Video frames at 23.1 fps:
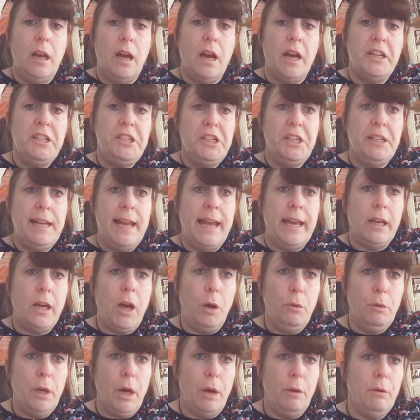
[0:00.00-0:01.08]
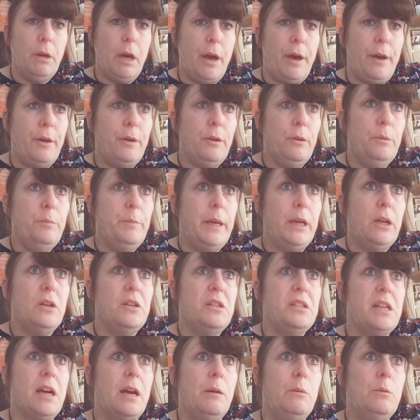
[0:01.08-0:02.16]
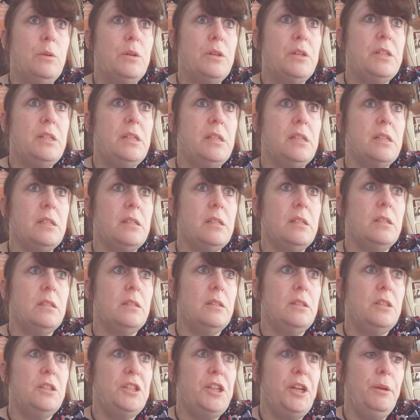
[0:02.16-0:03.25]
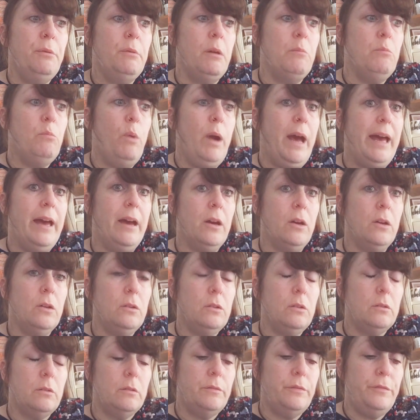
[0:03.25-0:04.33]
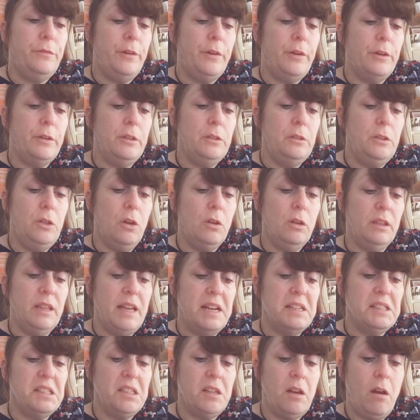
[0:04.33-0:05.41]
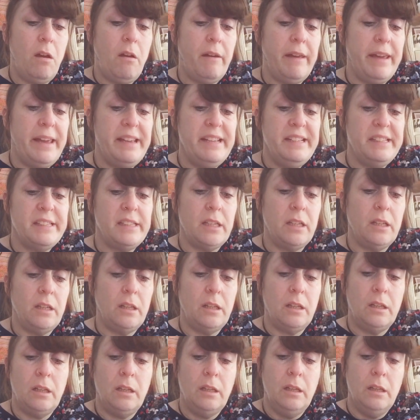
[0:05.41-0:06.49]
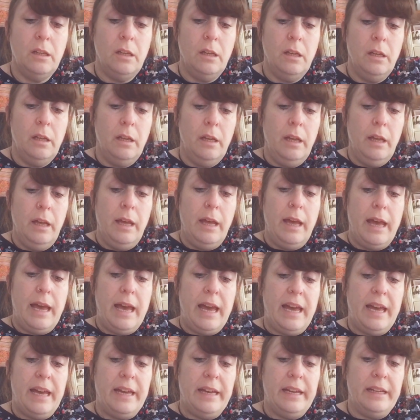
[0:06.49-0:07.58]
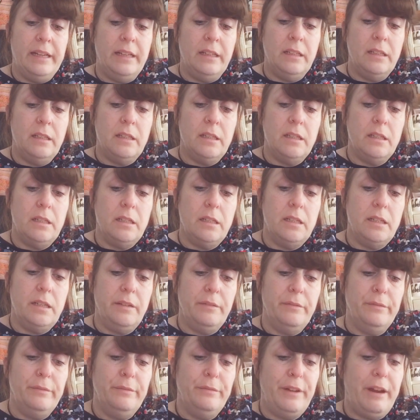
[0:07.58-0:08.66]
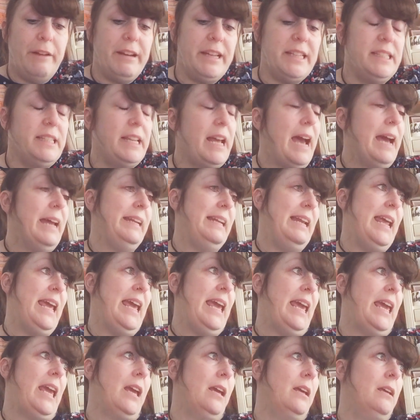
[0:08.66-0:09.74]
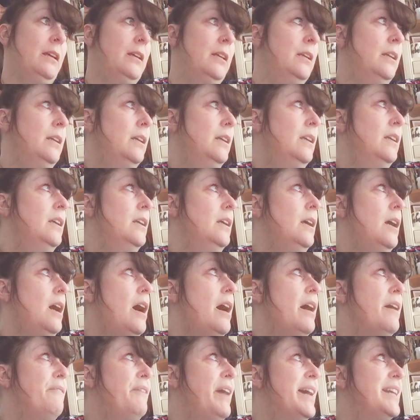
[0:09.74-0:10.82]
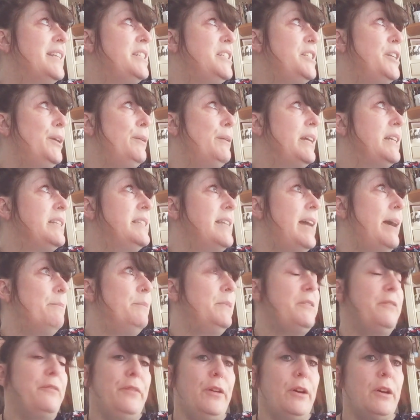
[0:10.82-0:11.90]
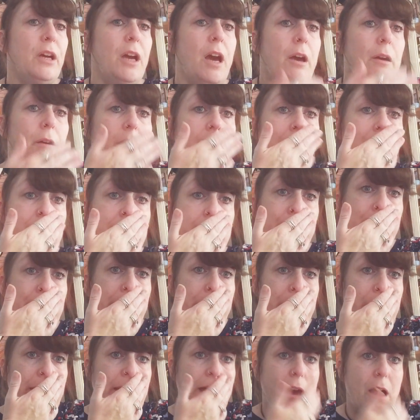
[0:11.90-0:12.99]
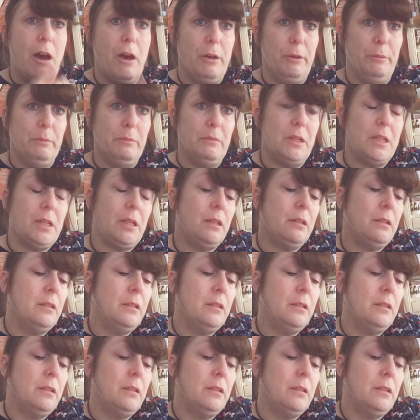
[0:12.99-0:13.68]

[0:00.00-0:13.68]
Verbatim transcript: I should let Coco go because I was too unwell for a dog that size and very sadly I've had to accept for Coco to be rehomed.